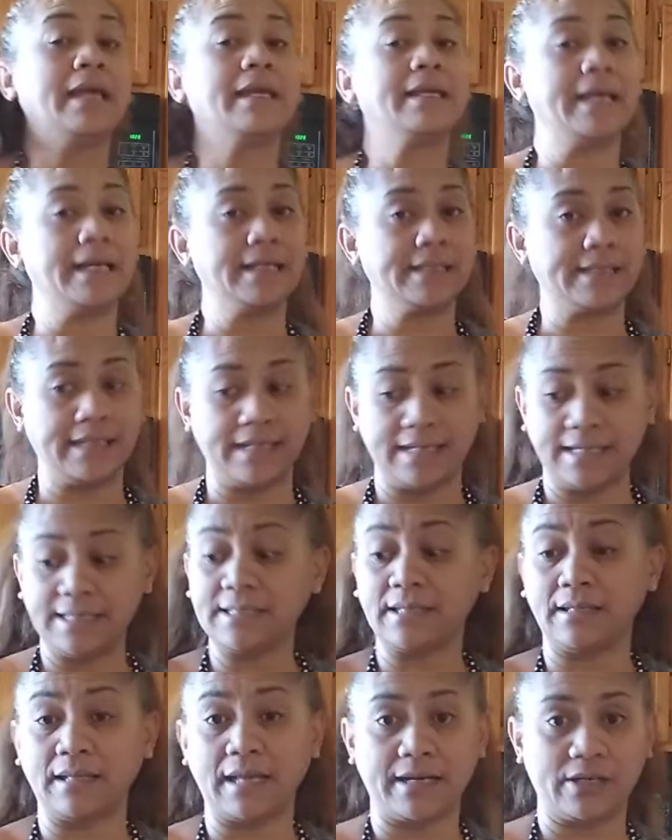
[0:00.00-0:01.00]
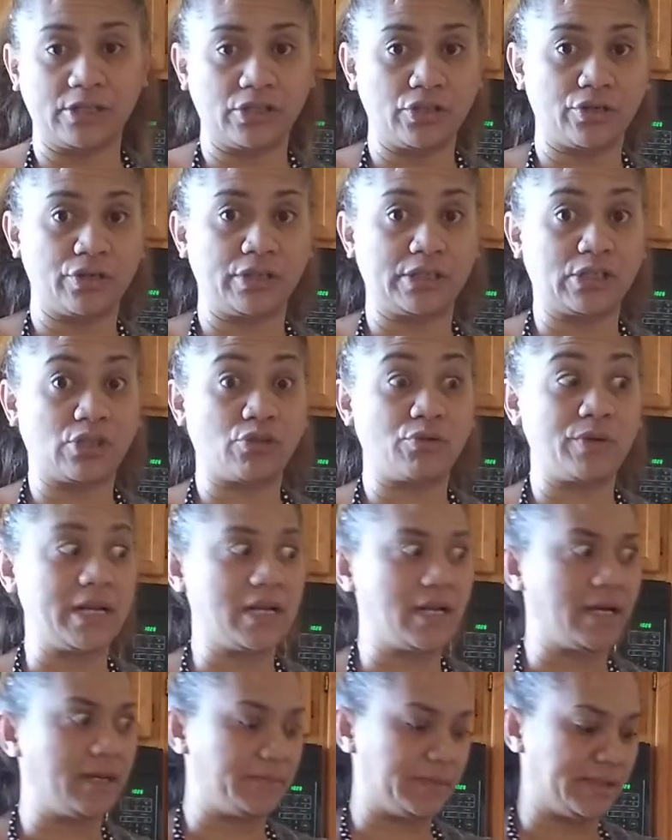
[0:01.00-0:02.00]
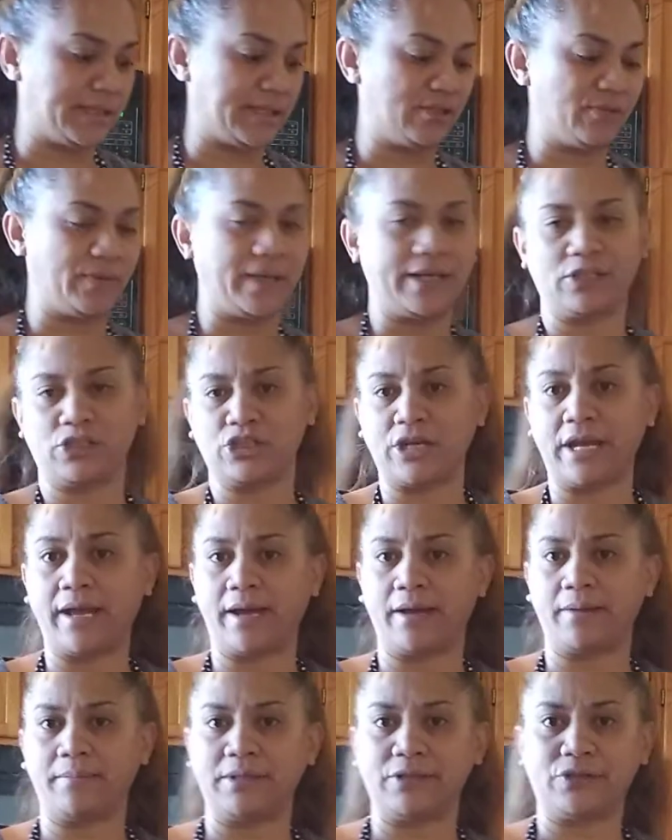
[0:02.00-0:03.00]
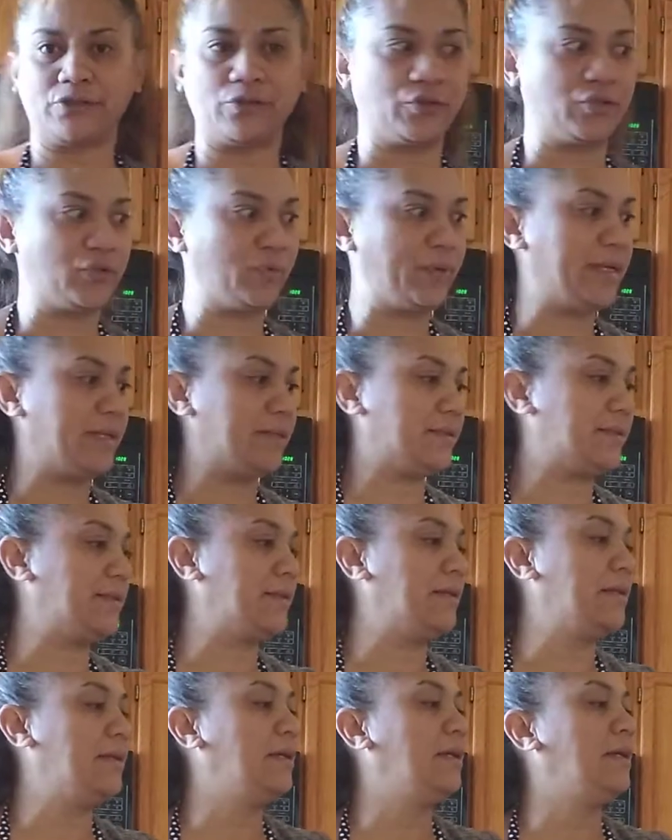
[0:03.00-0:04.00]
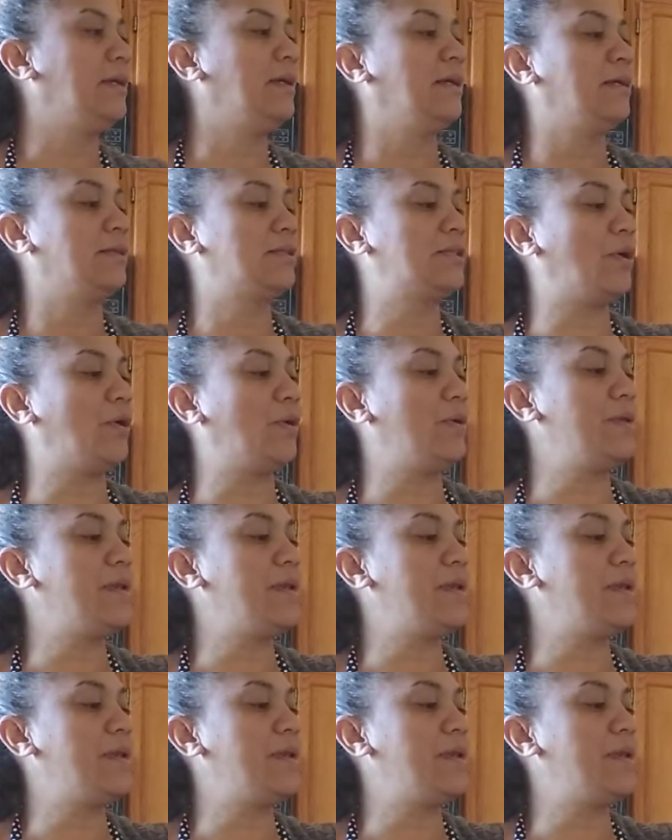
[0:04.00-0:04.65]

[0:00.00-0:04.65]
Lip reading: Yes, it is a lot of sugar. It's 3 cups. That's why jam is so sweet. So